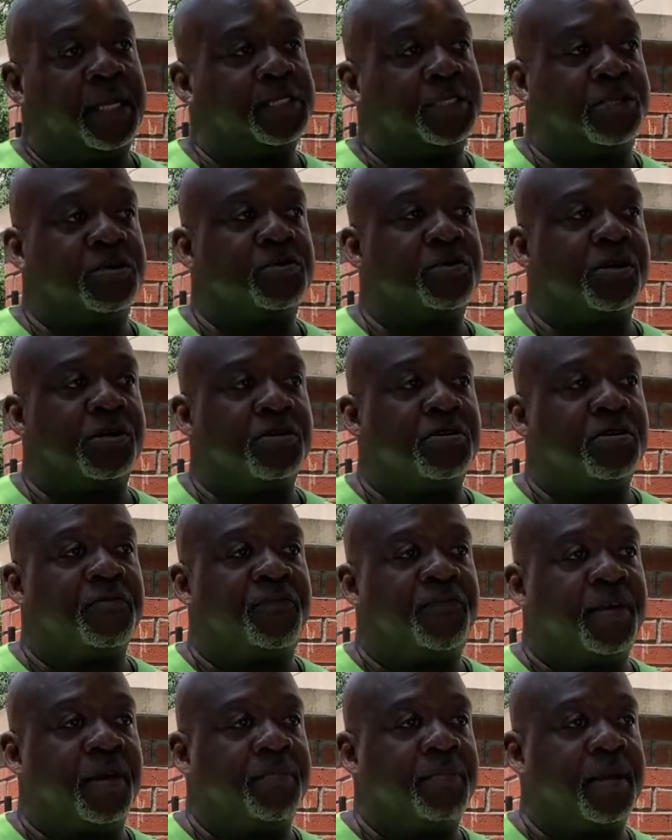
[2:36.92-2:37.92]
is doing good
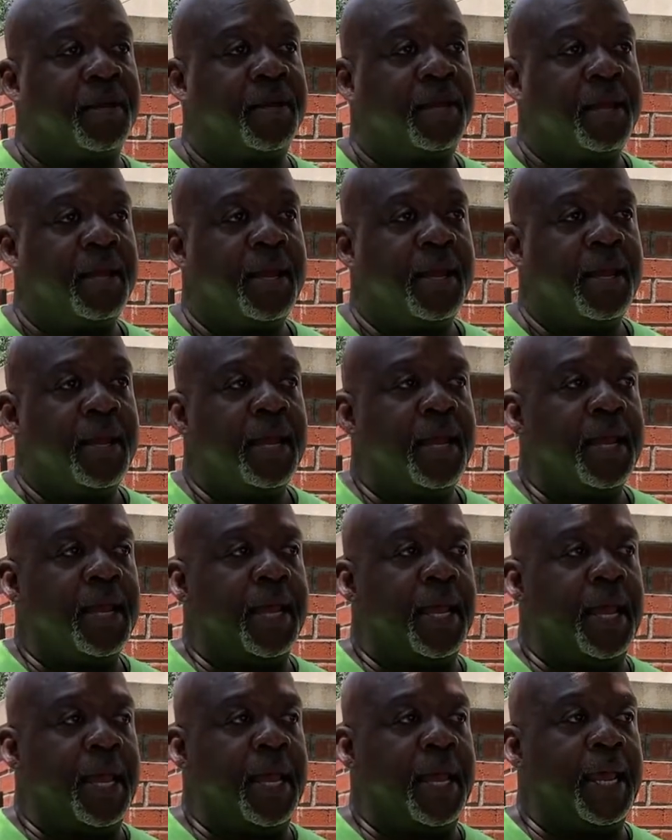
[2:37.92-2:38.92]
for me.
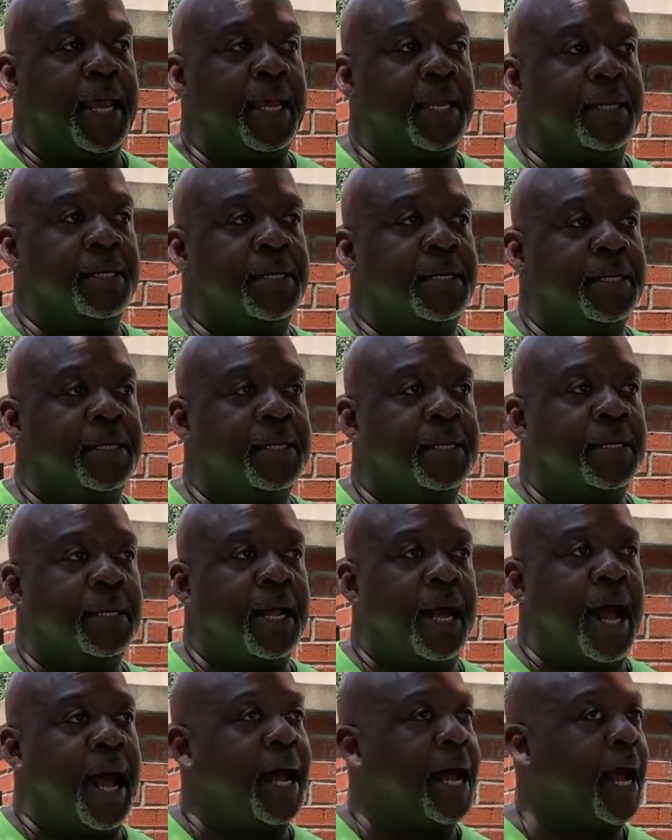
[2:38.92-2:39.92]

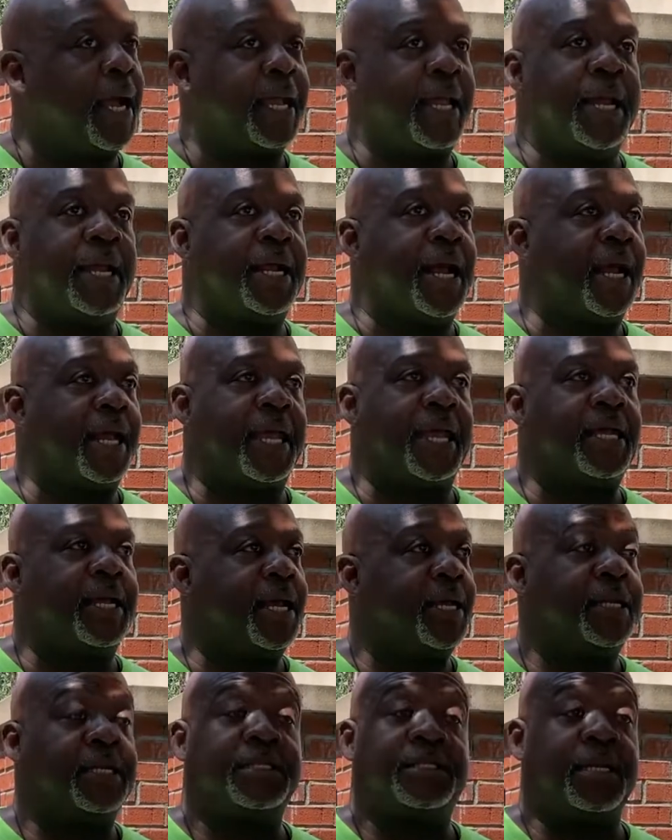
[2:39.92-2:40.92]
And I, I can't I can't
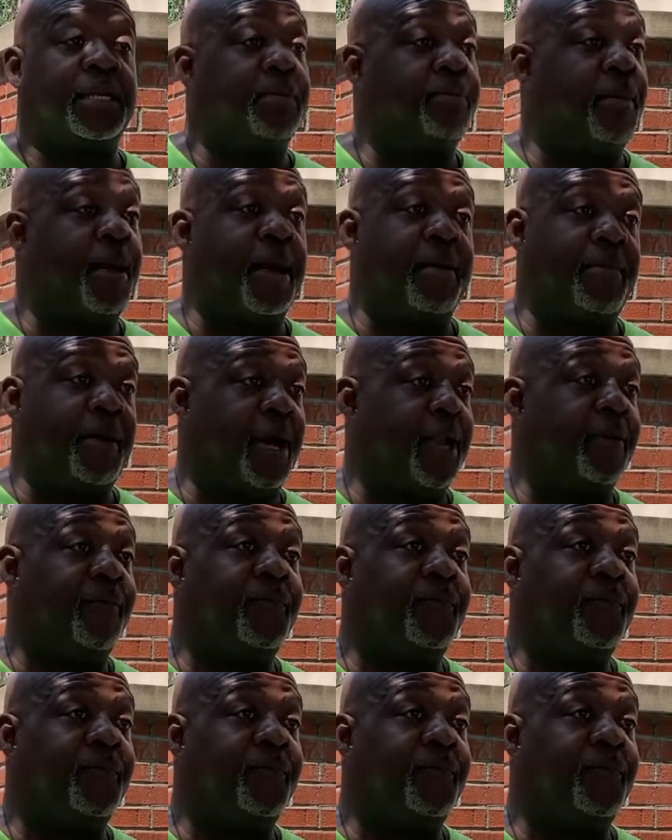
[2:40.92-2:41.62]
get nothing to say about it.